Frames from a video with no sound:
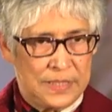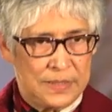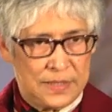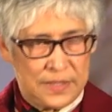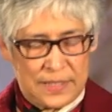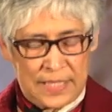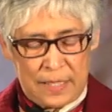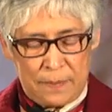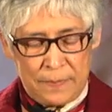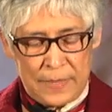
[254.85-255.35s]

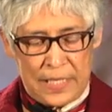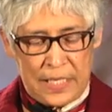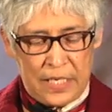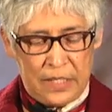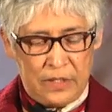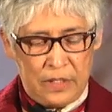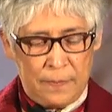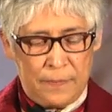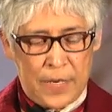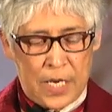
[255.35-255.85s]
take money out
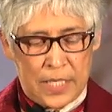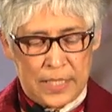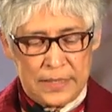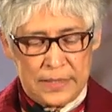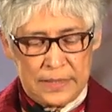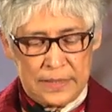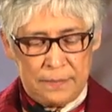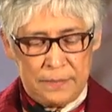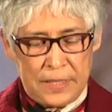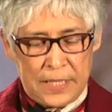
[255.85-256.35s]
of their
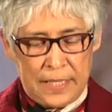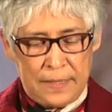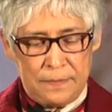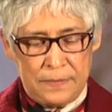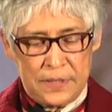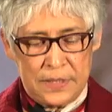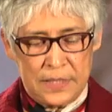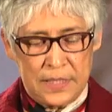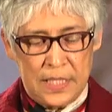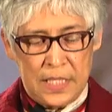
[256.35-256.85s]
pockets
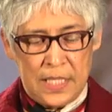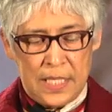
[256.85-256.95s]
sometimes.